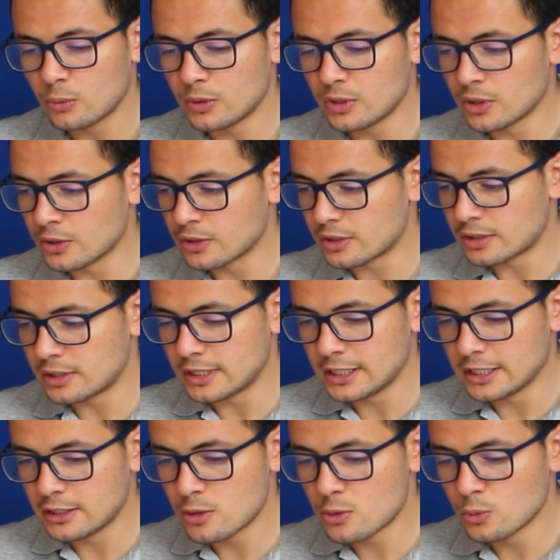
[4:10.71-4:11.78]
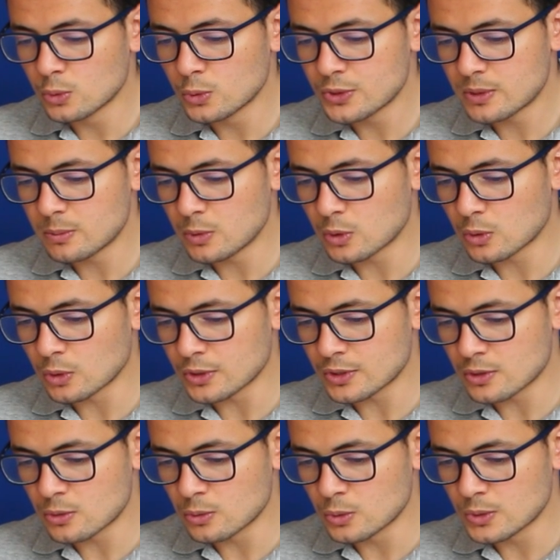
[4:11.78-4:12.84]
We don't need those
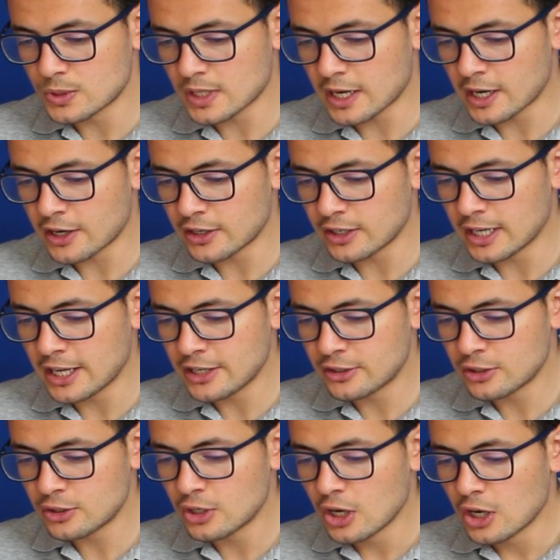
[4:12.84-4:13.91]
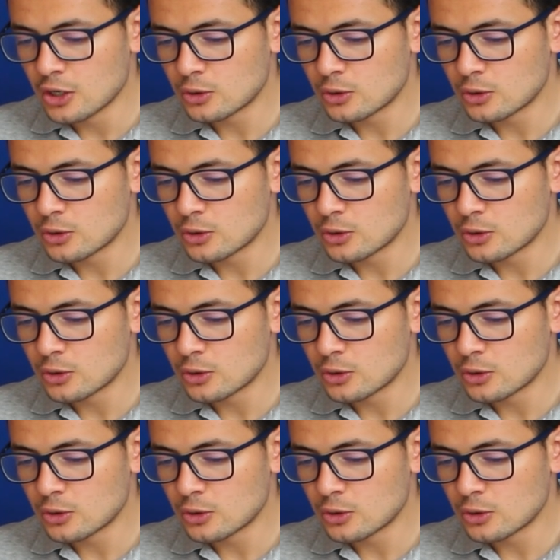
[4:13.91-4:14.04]
because those are related